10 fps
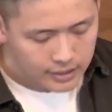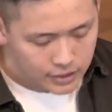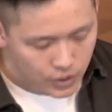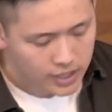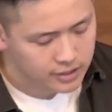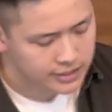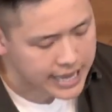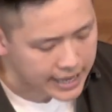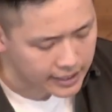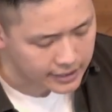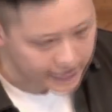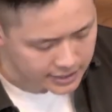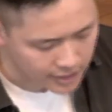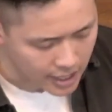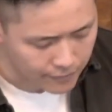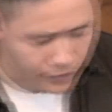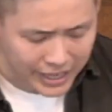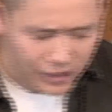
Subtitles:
to understand this love, right?